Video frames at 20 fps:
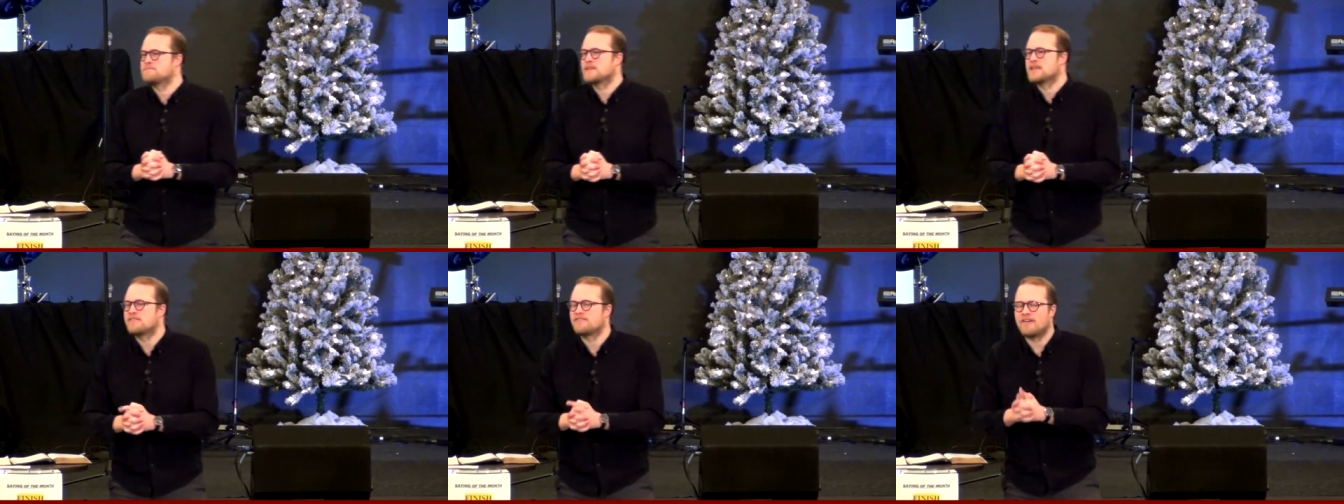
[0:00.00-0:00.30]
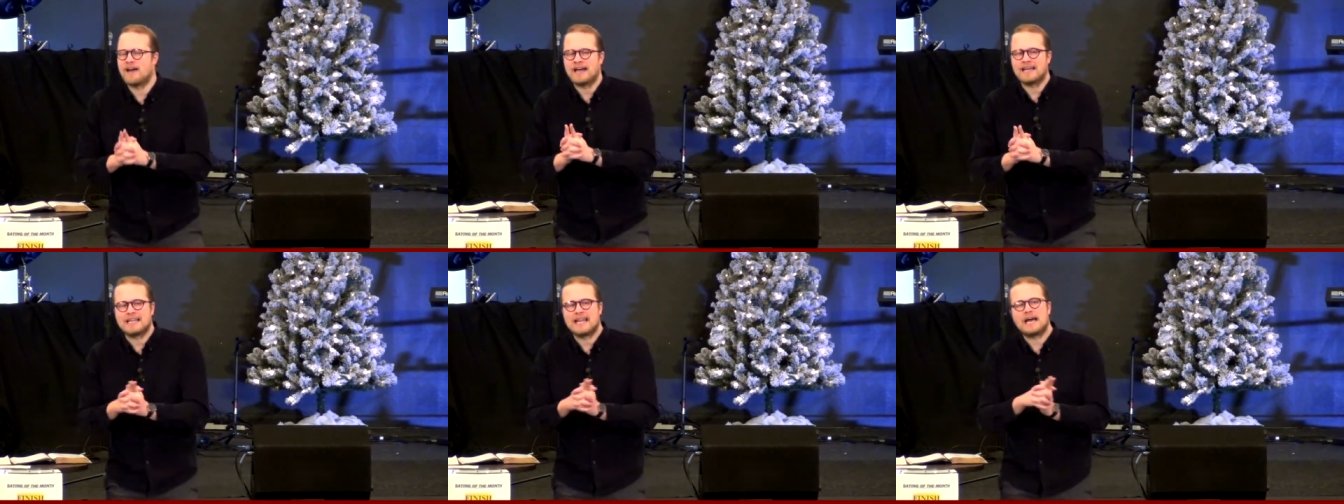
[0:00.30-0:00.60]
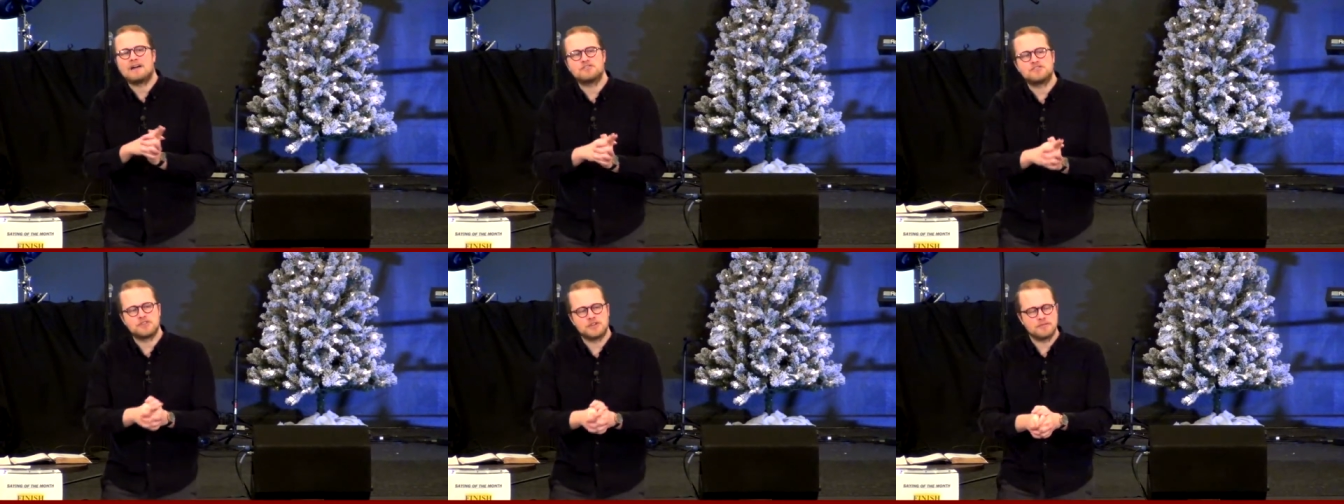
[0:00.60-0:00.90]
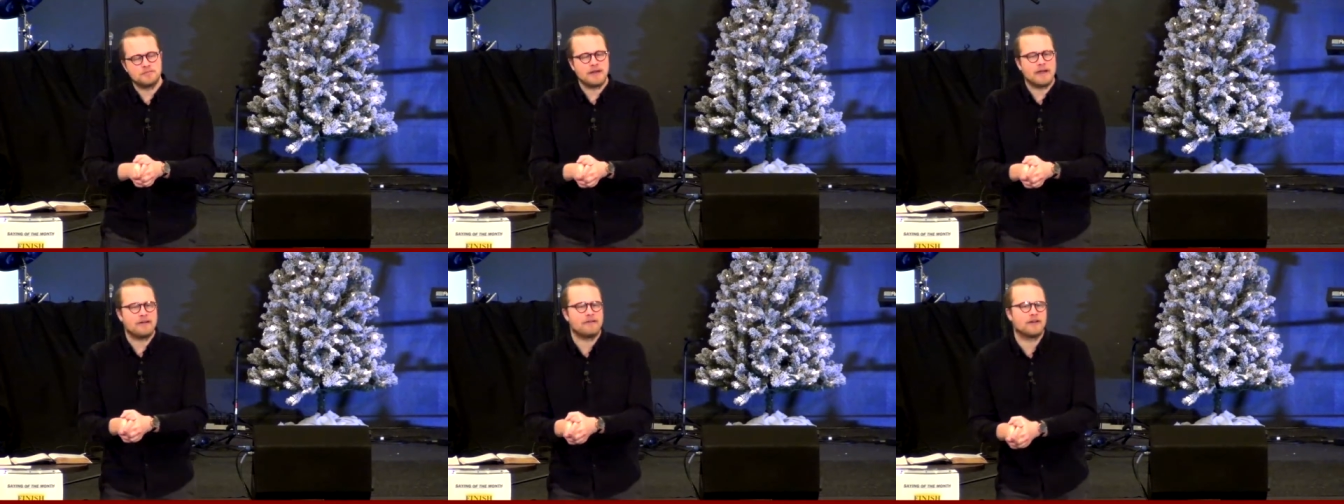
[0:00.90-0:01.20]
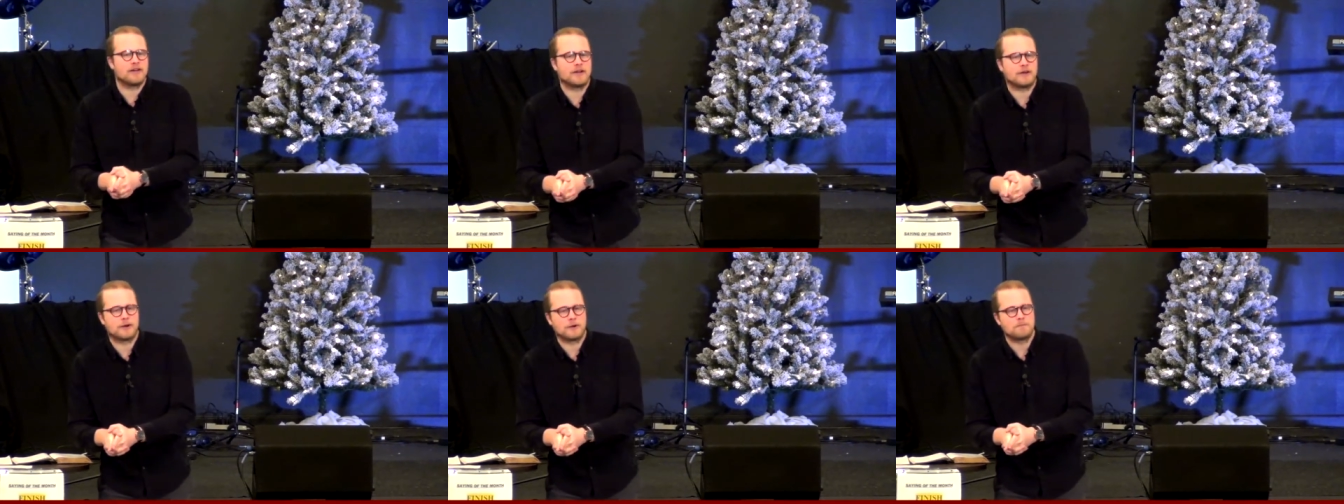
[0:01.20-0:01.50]
if I allowed you to
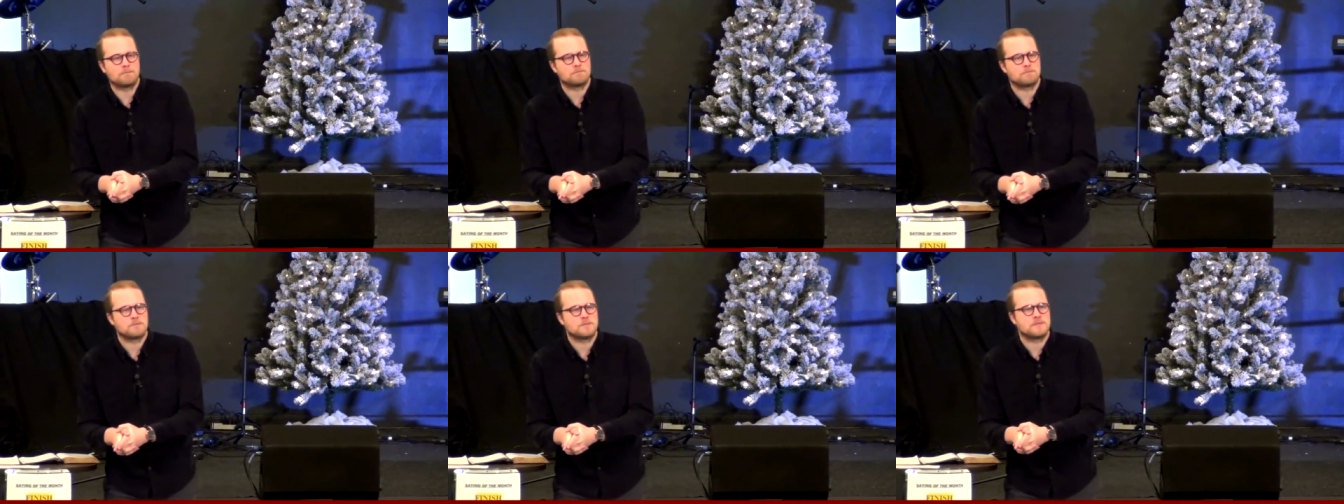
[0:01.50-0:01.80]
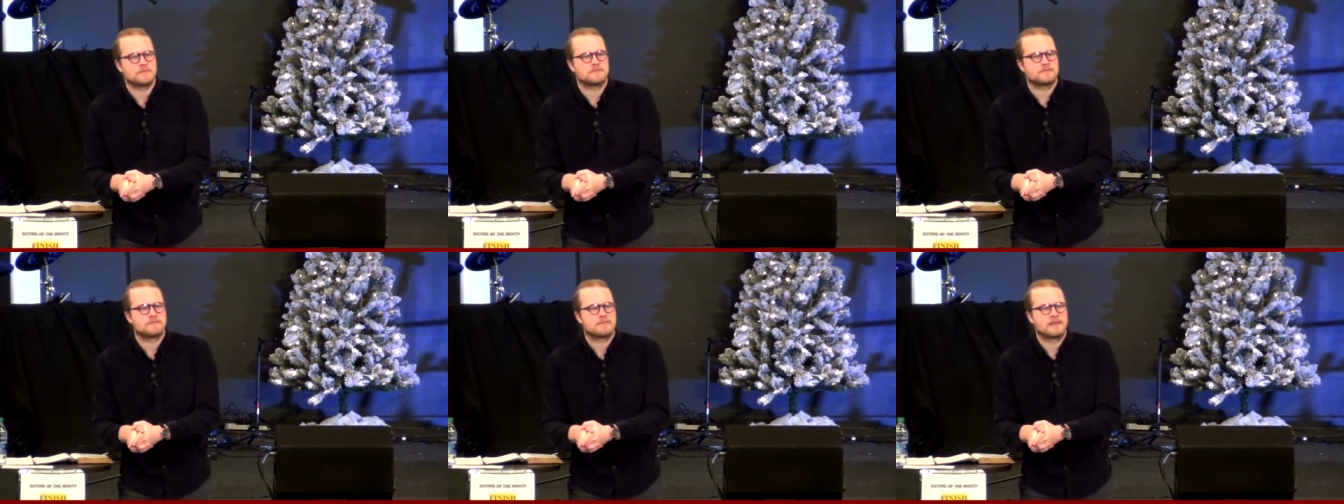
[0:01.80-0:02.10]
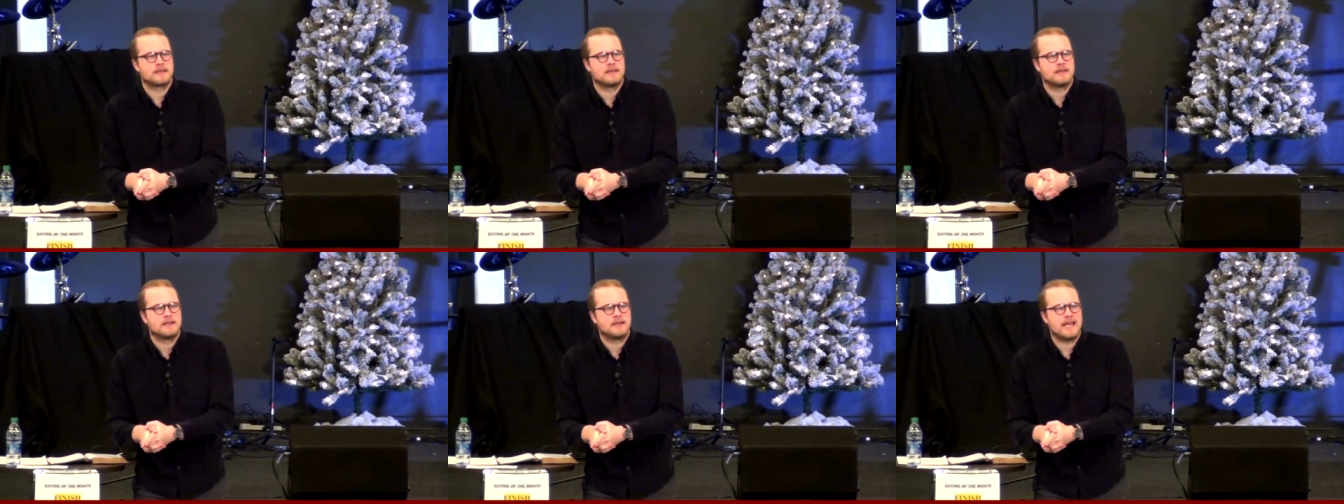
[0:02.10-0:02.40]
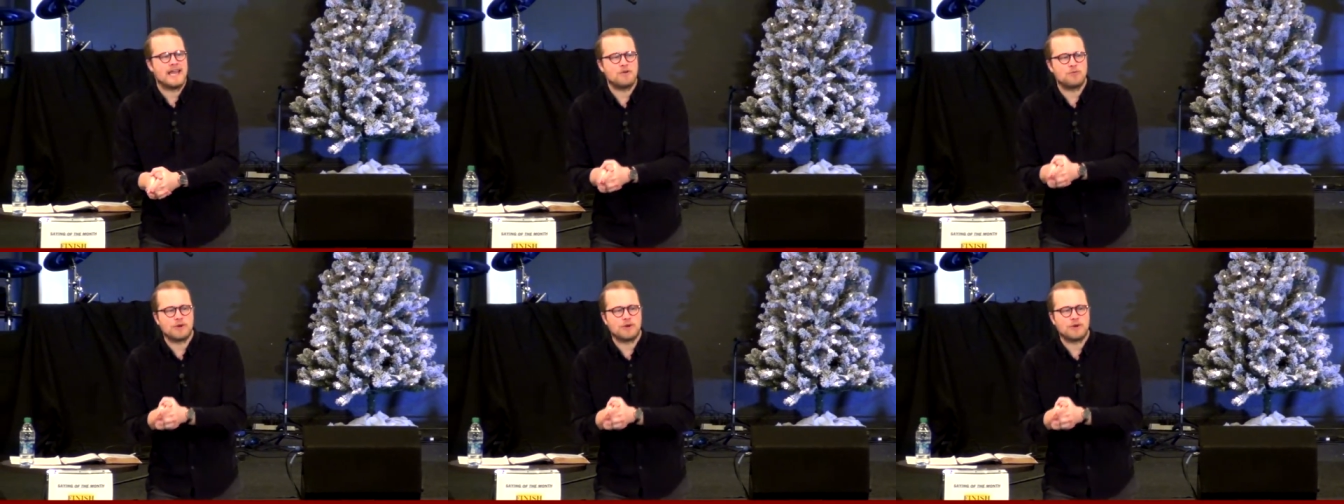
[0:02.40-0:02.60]
marry her, it